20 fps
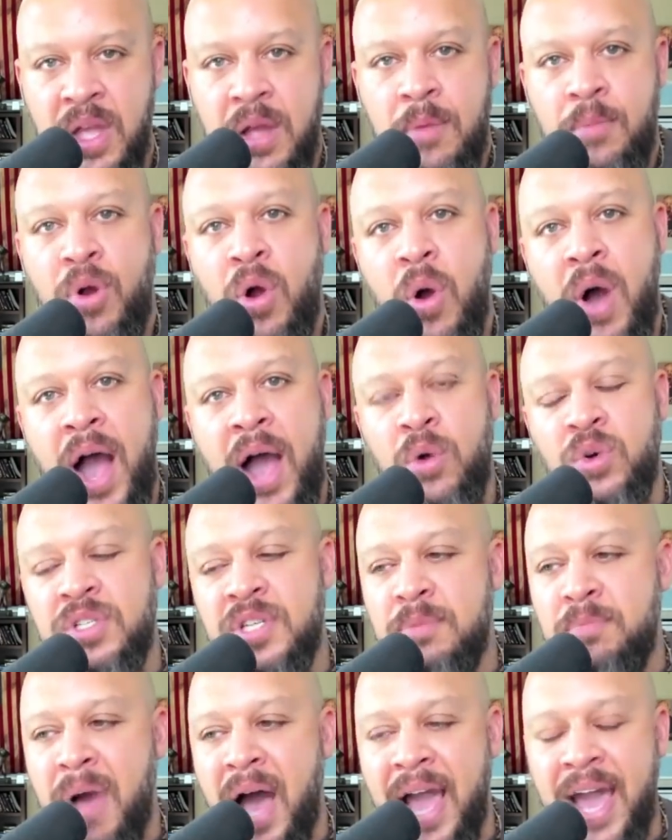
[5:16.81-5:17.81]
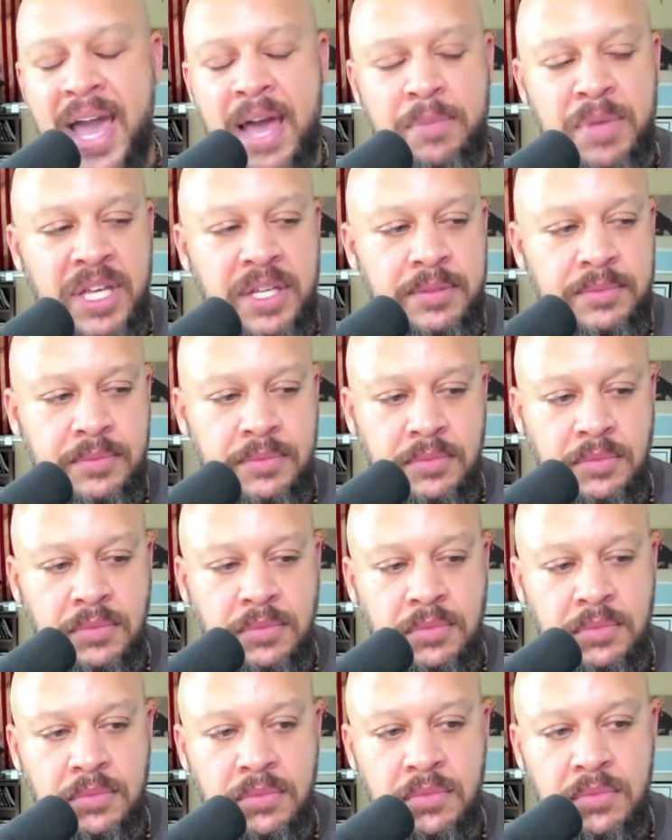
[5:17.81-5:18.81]
Bro, I was in Miami
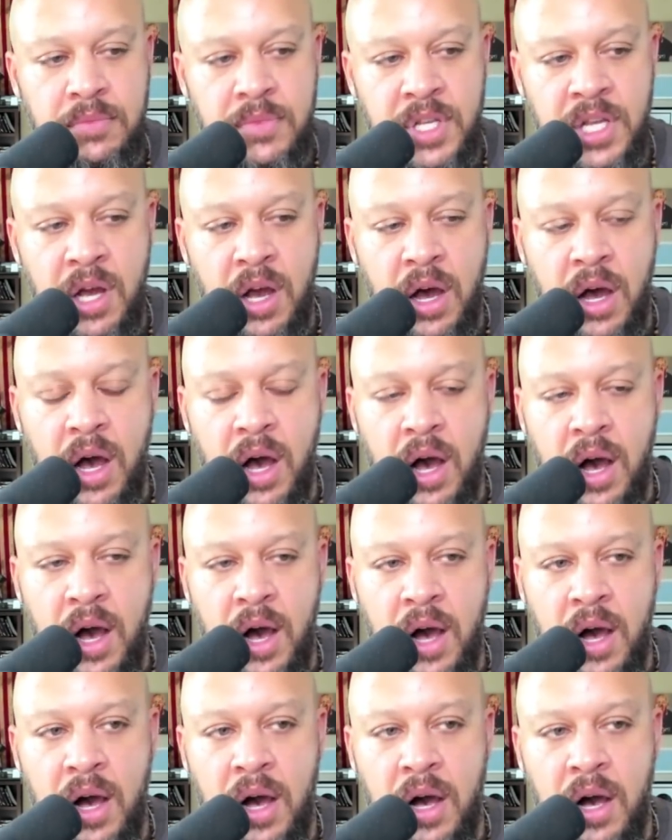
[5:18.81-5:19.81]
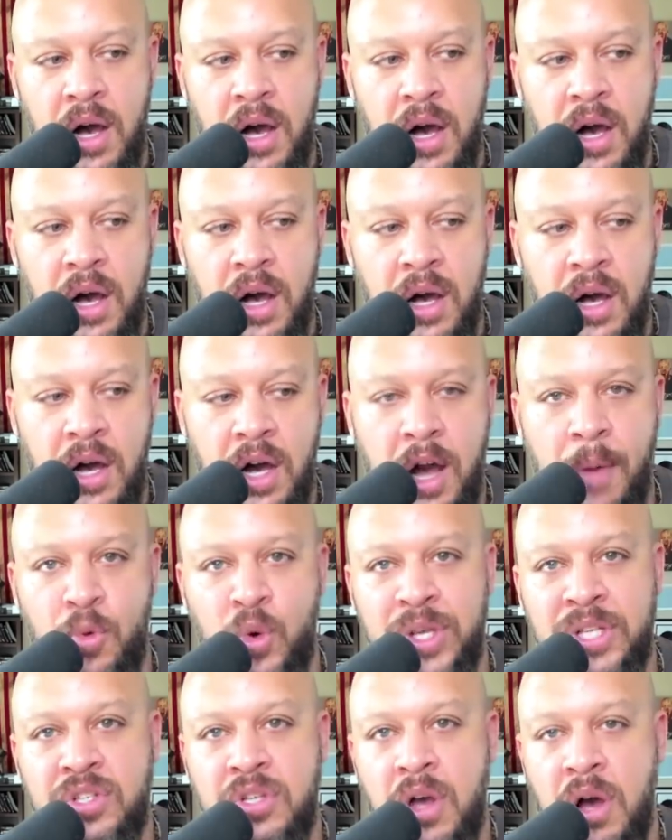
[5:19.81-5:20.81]
uh, a couple
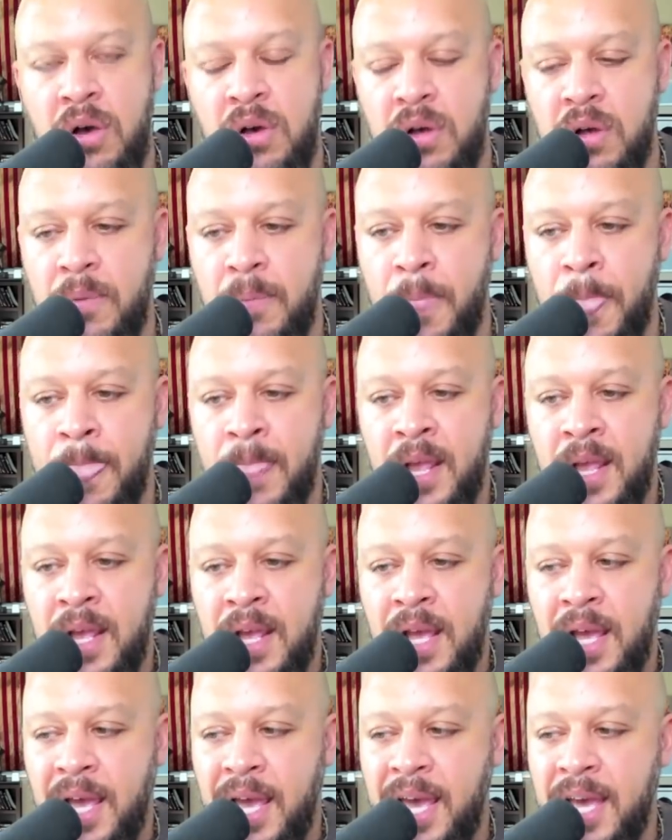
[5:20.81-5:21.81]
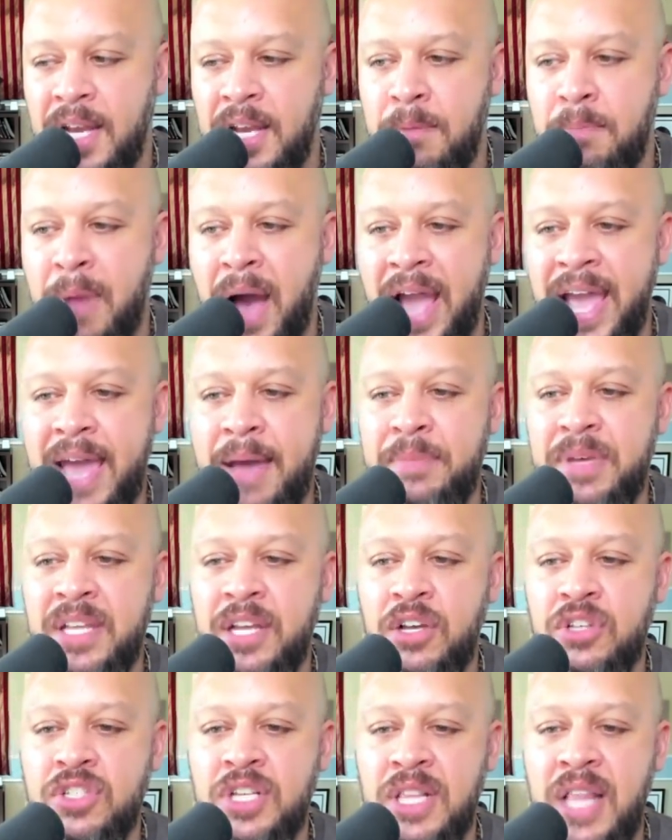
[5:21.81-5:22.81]
weeks ago, and in Miami,
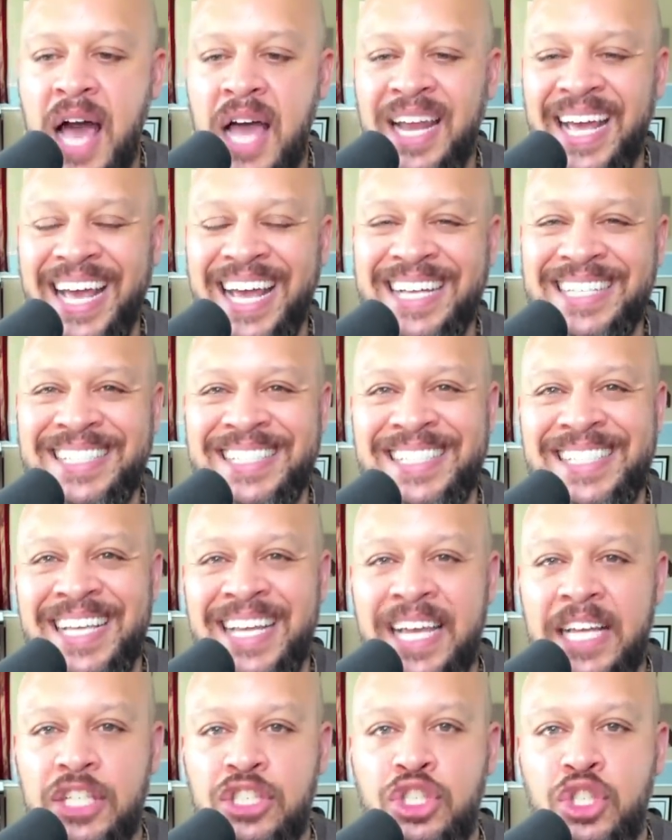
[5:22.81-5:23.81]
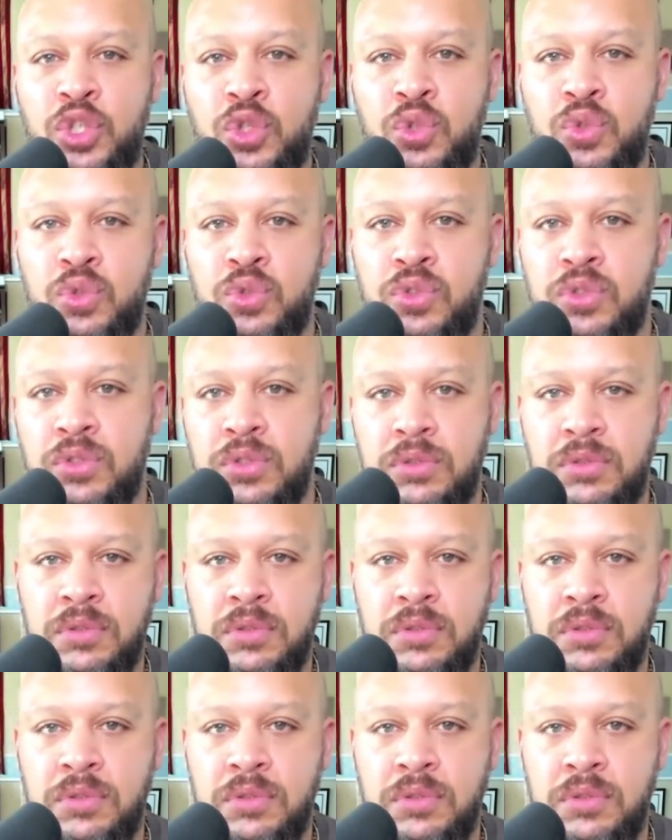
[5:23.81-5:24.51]
there's a lot of Hasidic Jews,